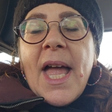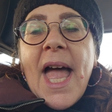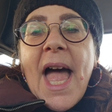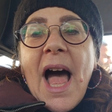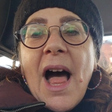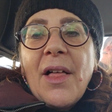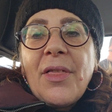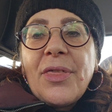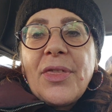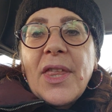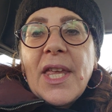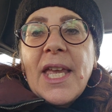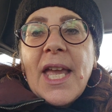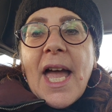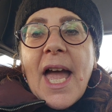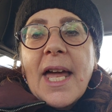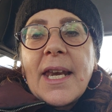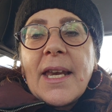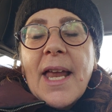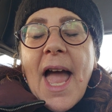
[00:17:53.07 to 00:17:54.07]
healthy
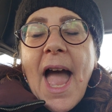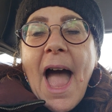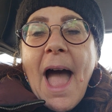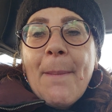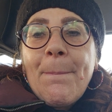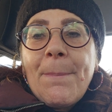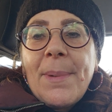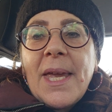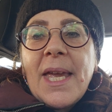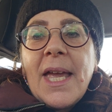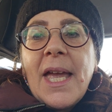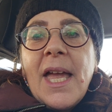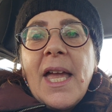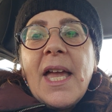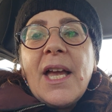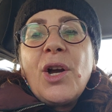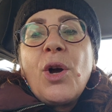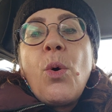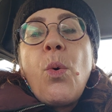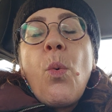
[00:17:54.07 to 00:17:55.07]
and happy
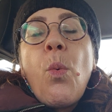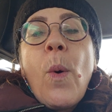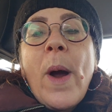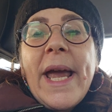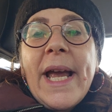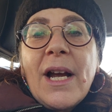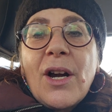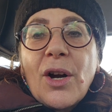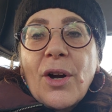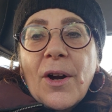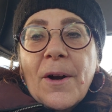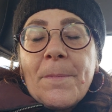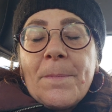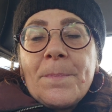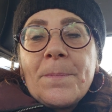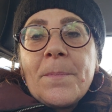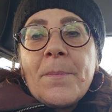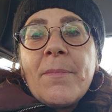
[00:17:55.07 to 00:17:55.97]
quicker,